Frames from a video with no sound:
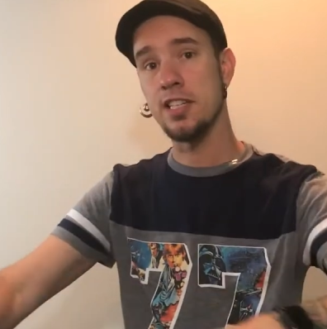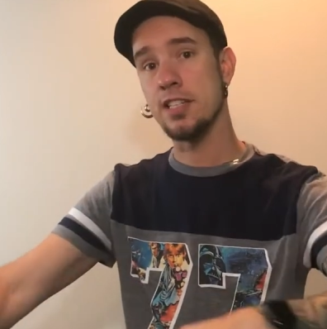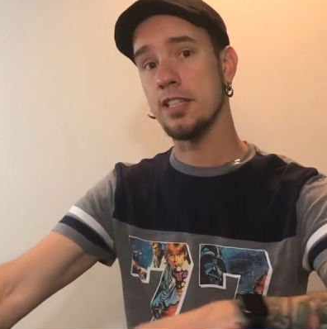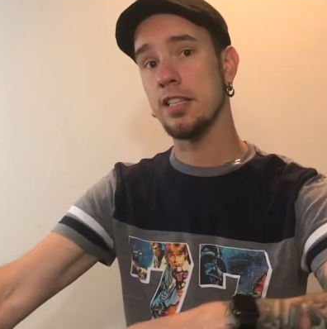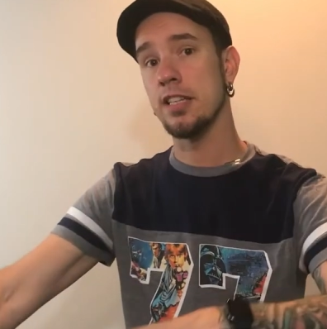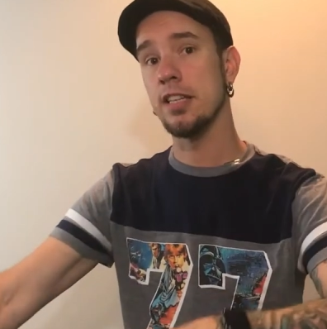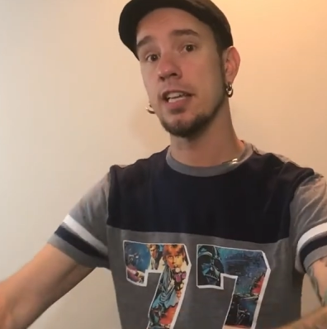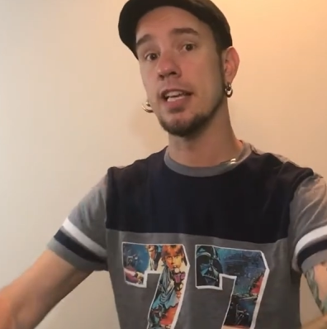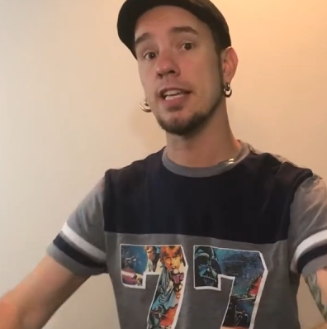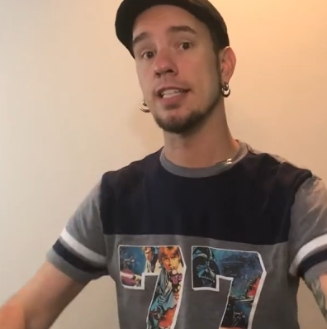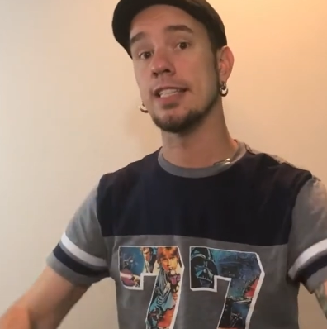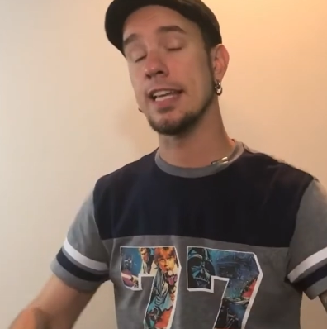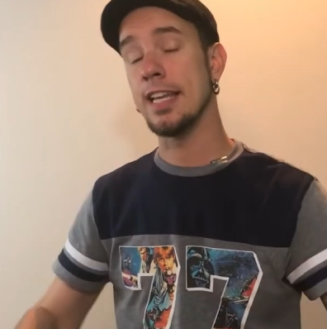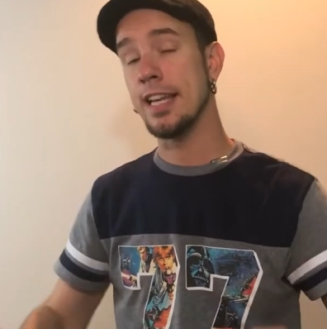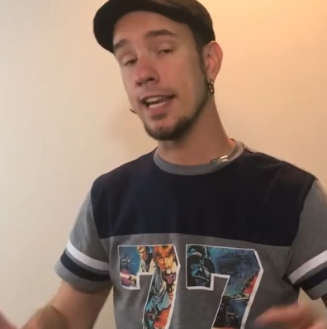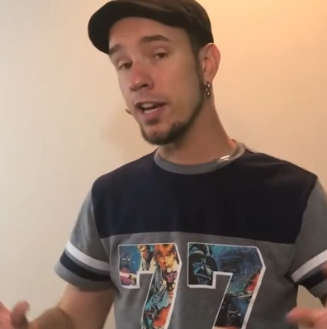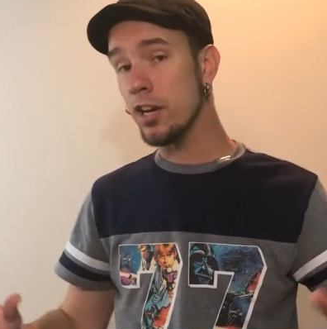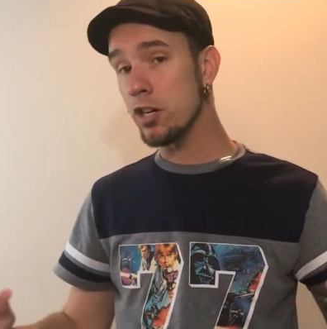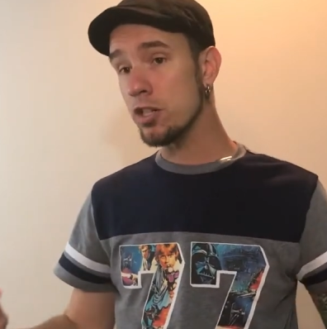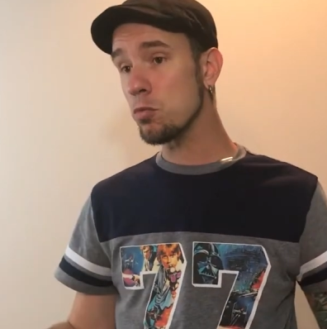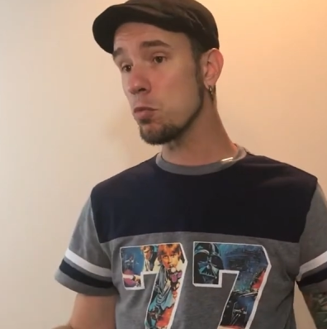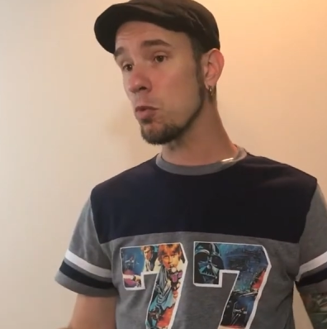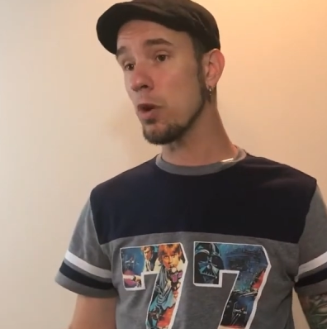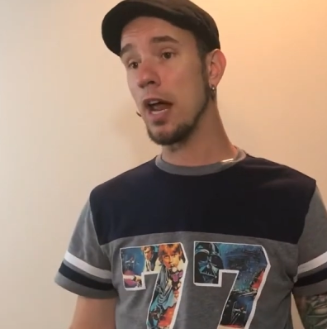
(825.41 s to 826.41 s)
this, and this.
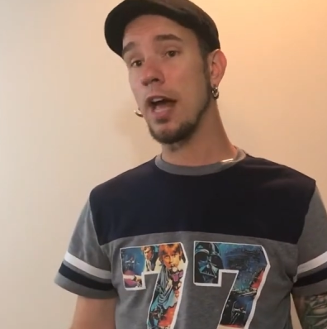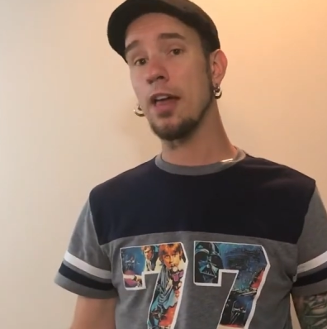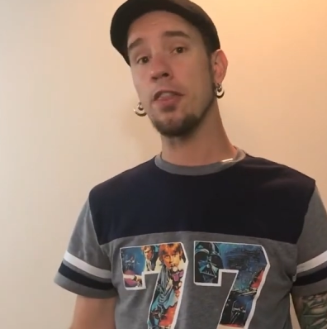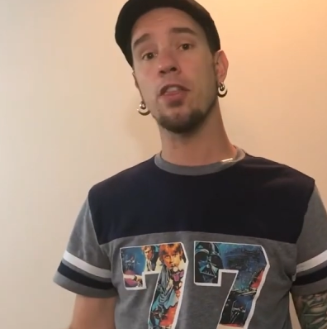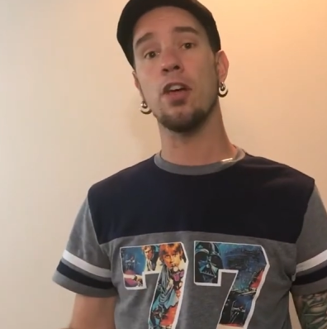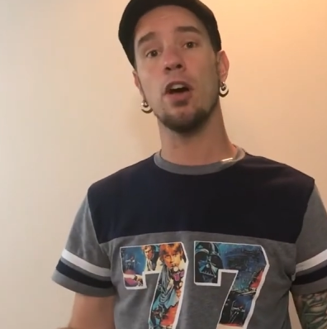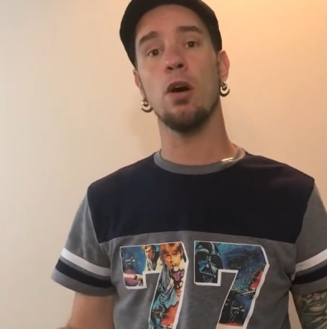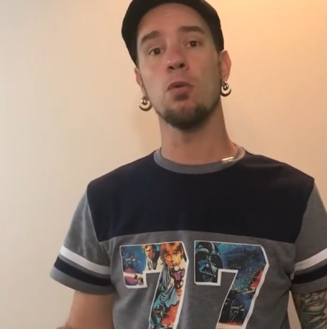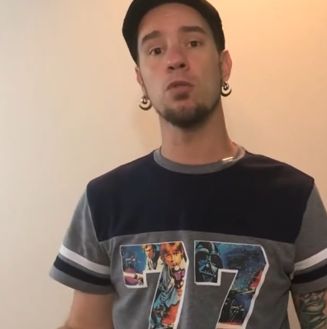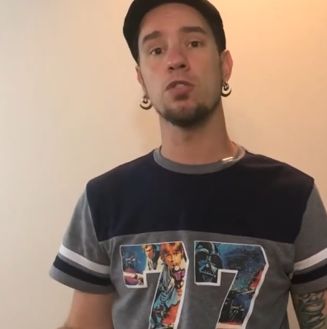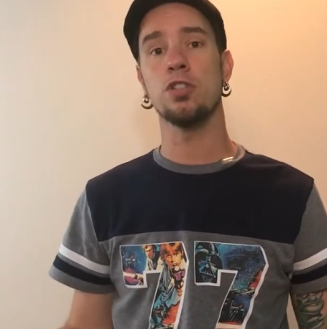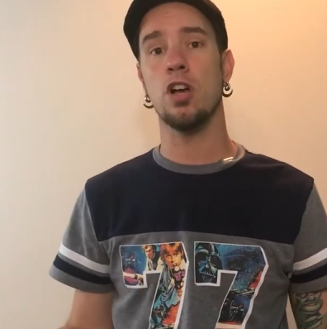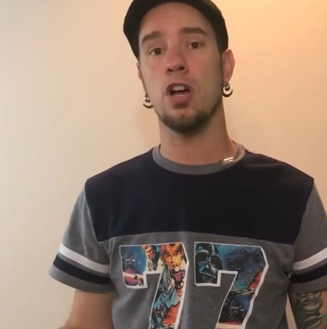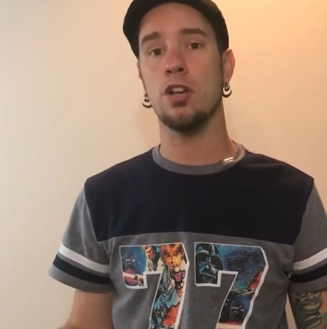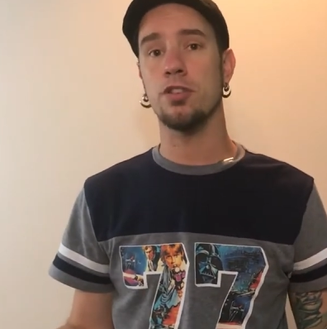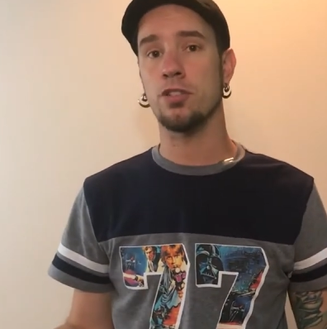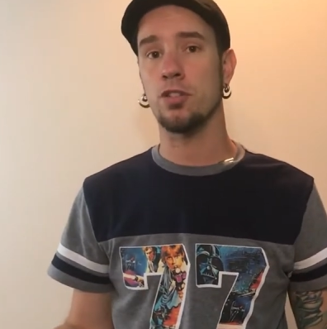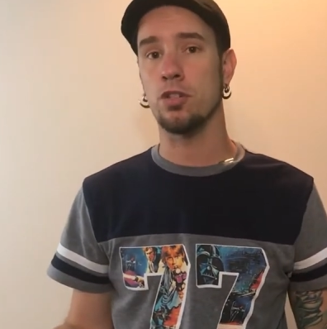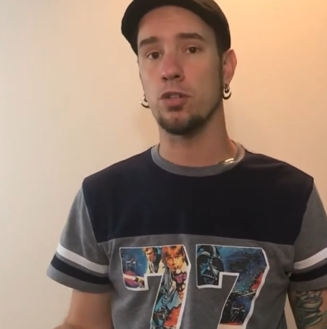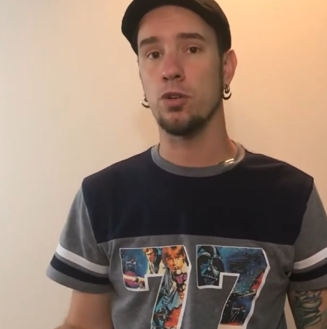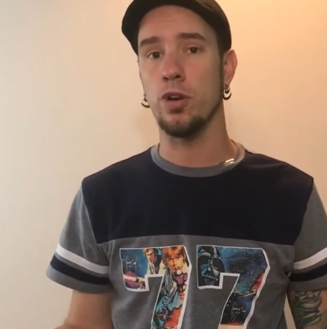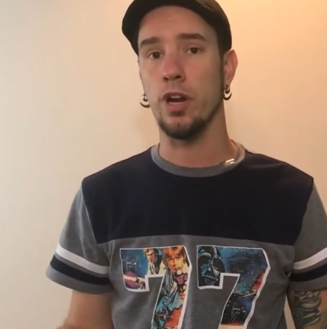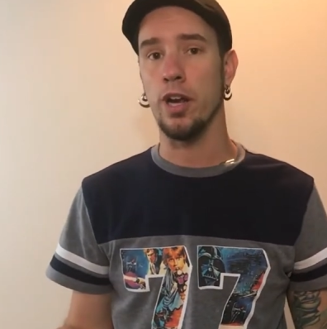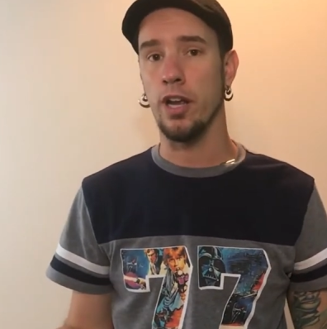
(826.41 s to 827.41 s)
And here's what I thought was
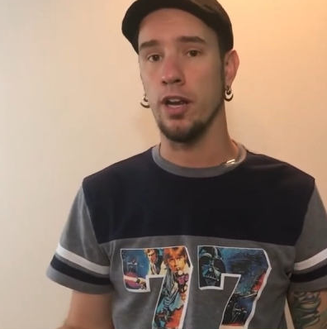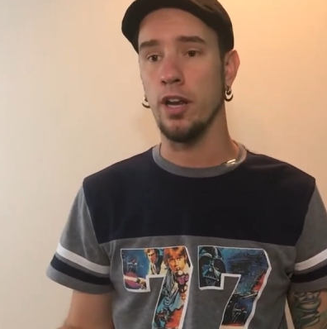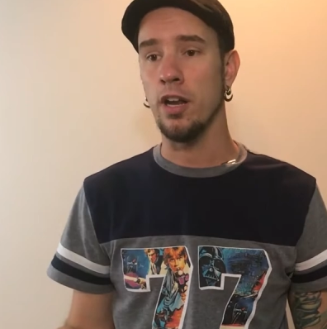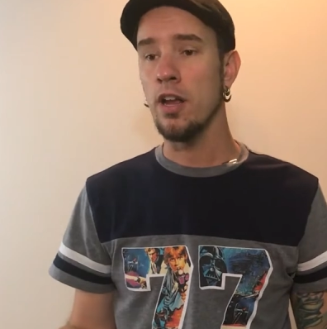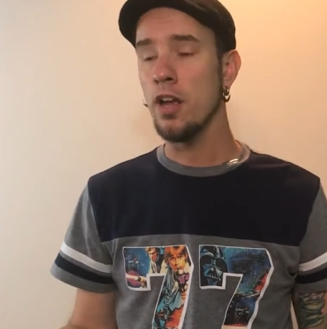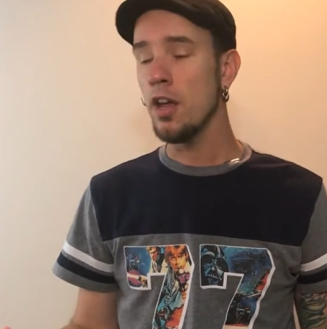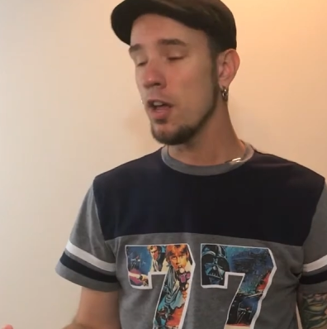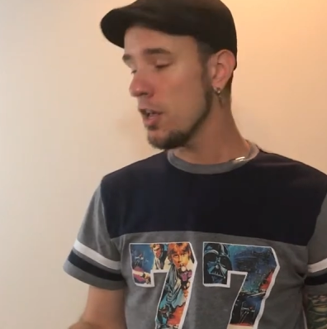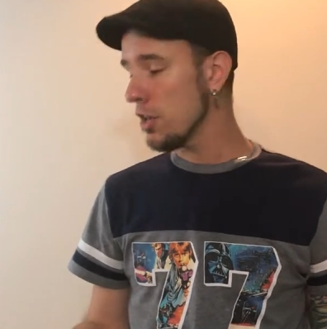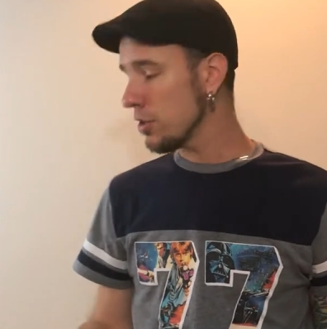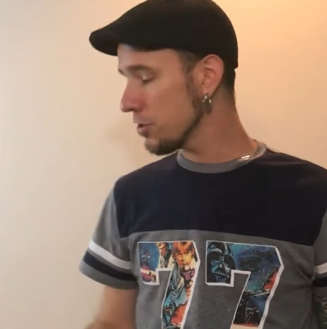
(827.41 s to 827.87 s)
also great.